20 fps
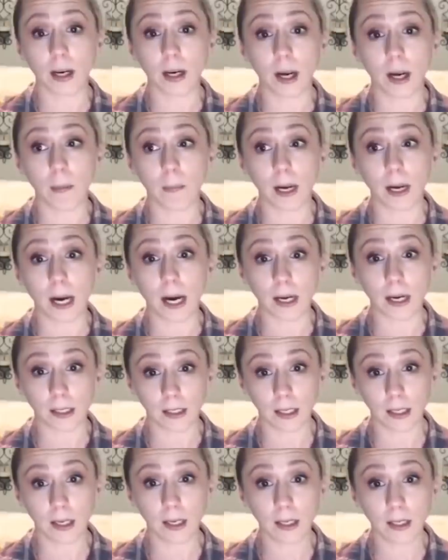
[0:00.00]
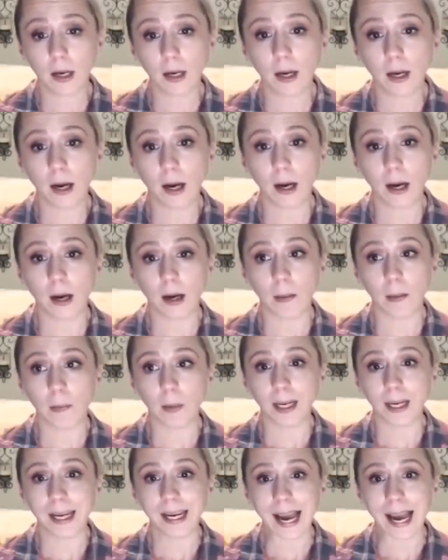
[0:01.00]
Lots of information for a
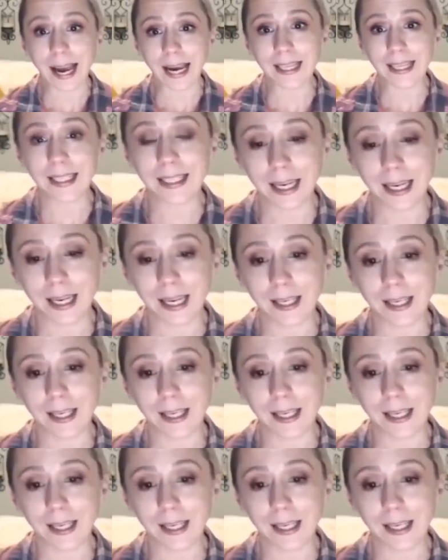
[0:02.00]
person with lots of